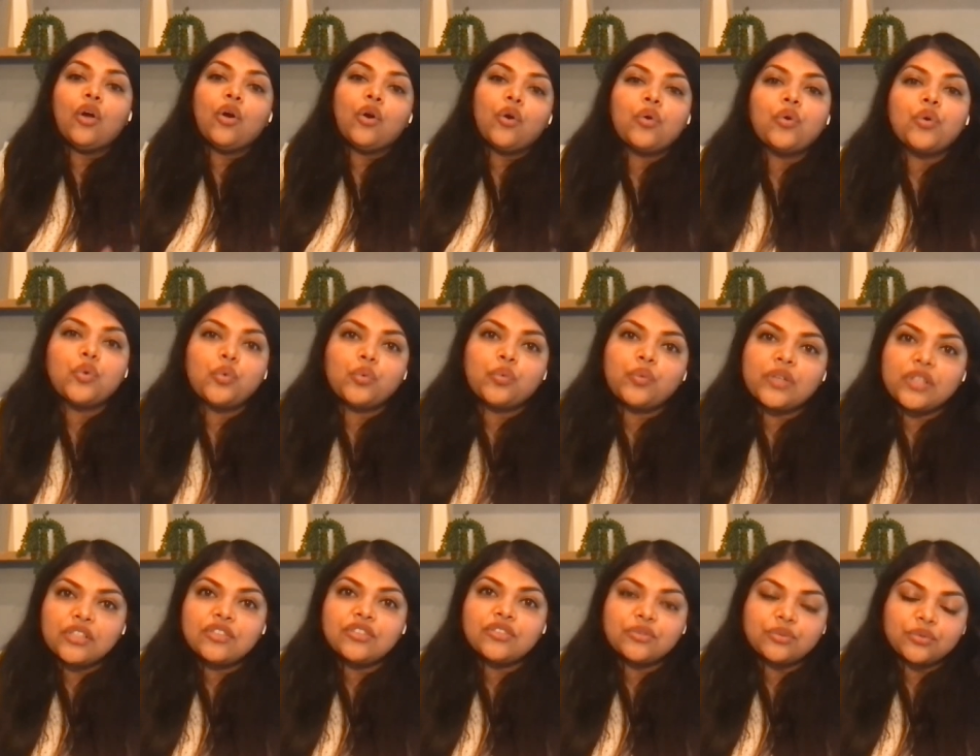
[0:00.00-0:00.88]
who
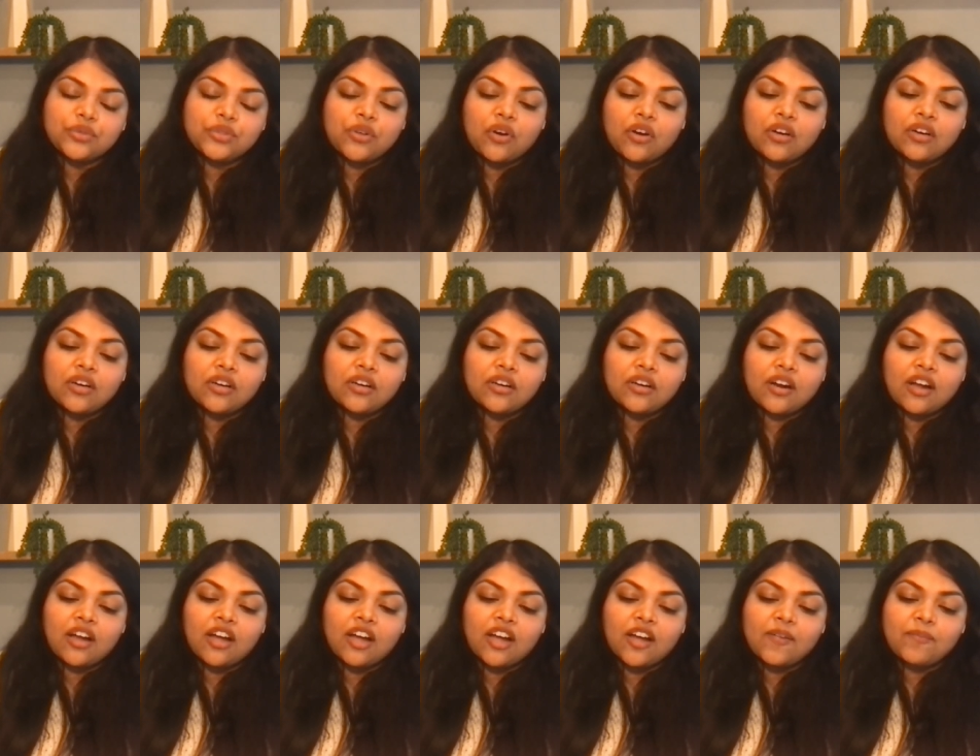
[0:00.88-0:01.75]
will do your
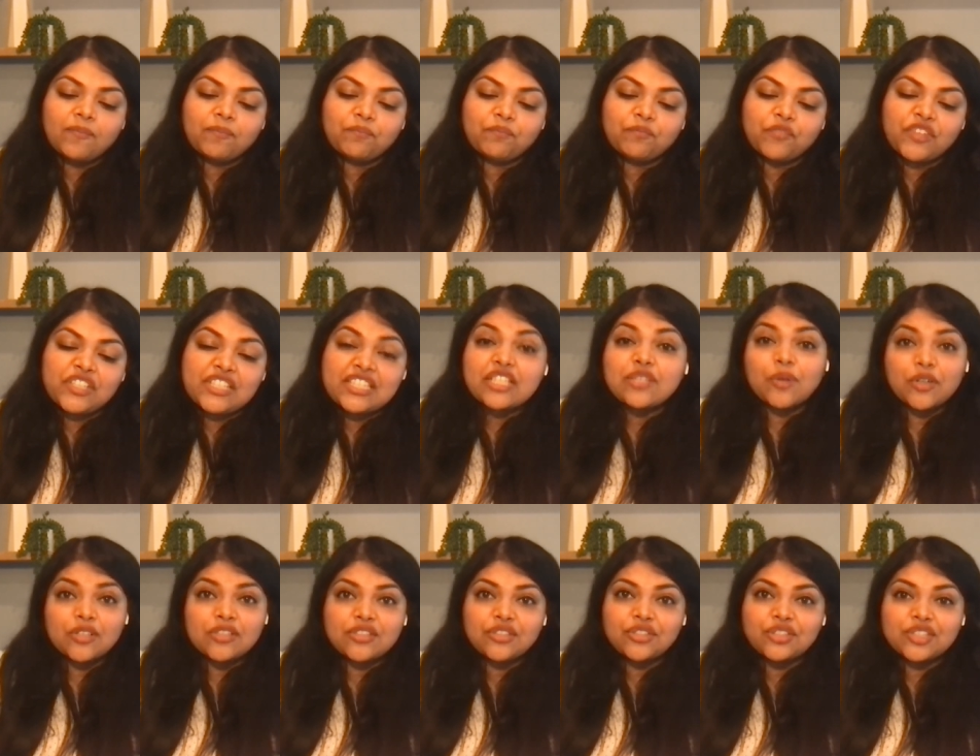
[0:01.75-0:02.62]
visa
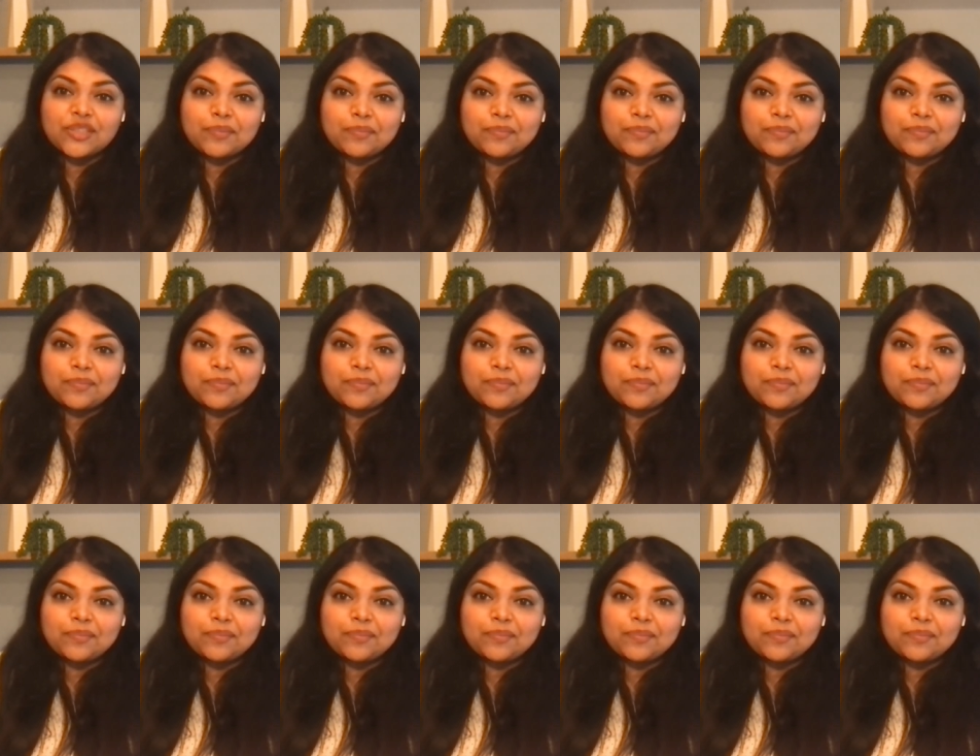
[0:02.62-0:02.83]
sponsorship.